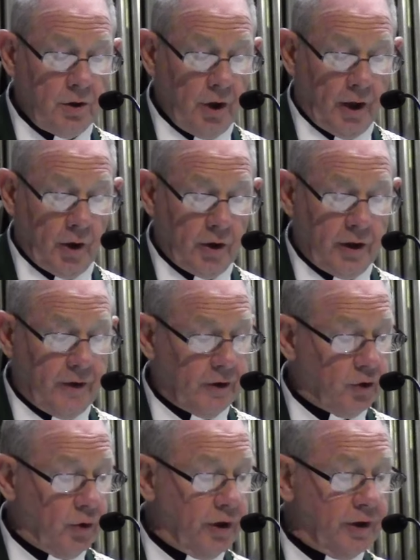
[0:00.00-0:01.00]
Not only
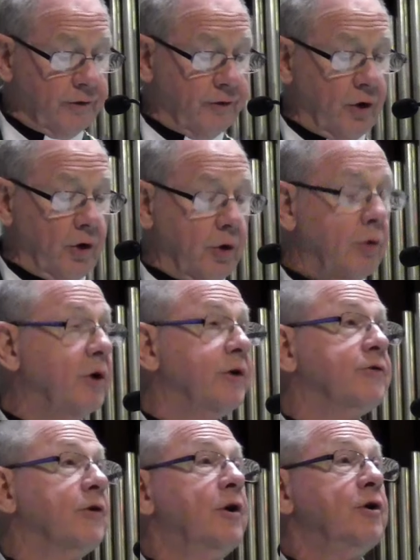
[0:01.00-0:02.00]
that doing so
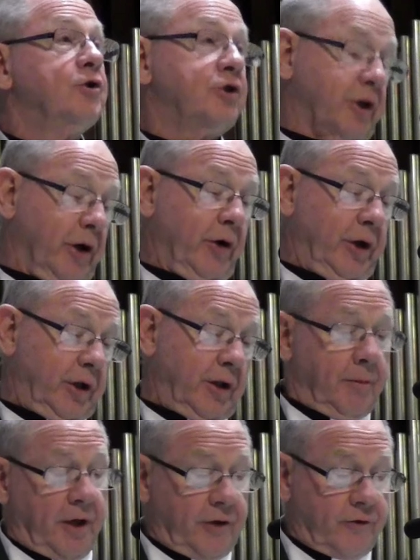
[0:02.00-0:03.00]
was sharing in
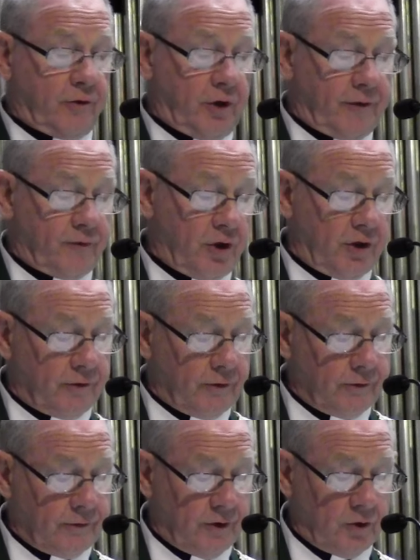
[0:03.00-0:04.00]
the ministry of
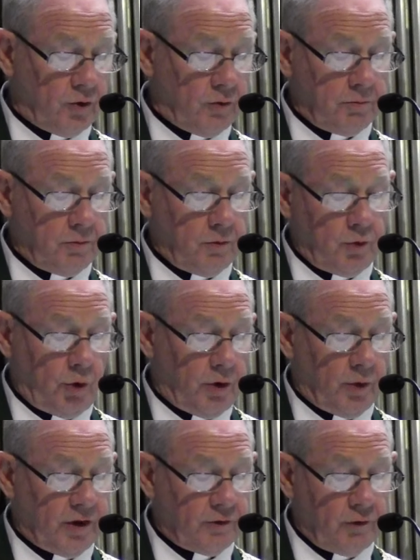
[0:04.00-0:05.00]
Jesus and
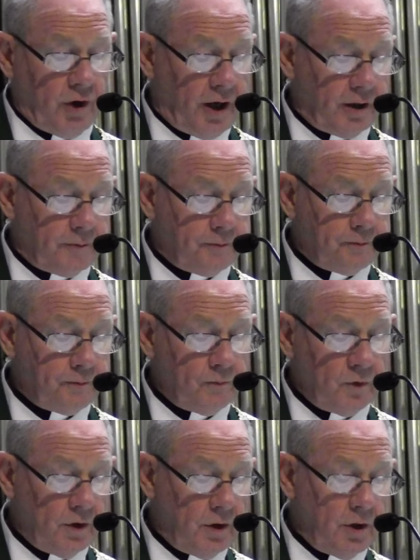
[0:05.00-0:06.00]
doing what's
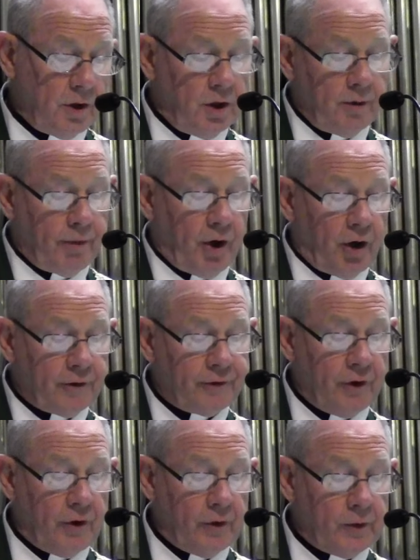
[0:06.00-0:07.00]
right, but
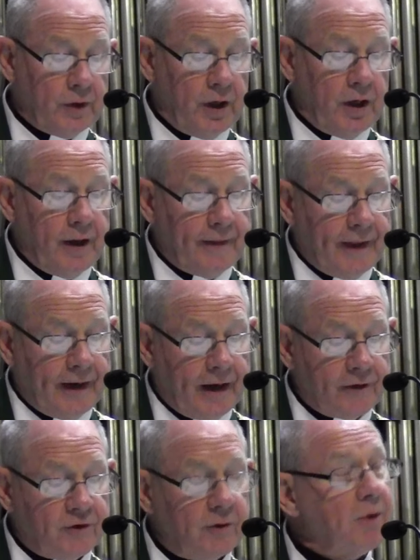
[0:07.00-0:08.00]
also that
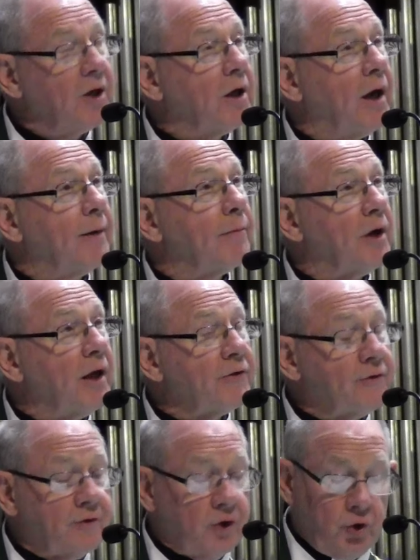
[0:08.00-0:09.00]
as he became less
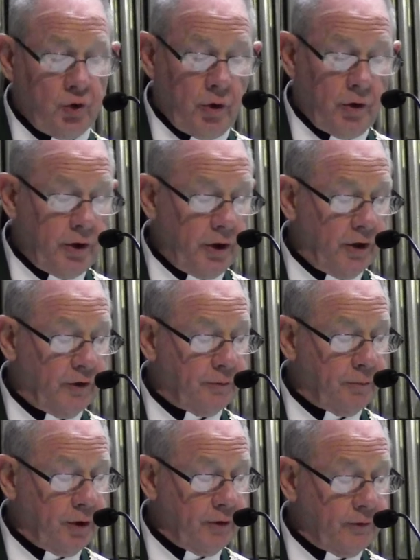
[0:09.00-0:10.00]
secure in his
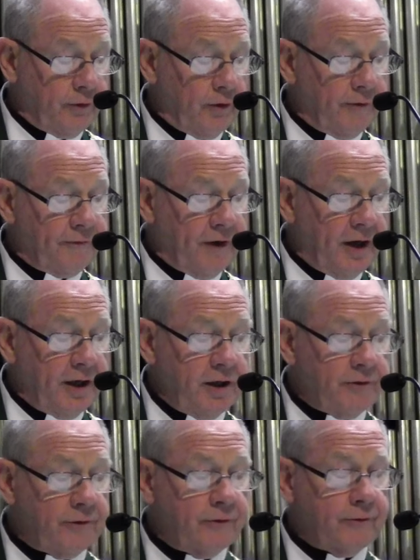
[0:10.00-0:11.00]
personal
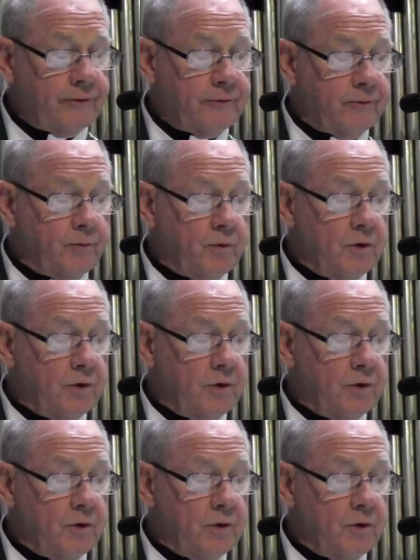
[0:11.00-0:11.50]
finances,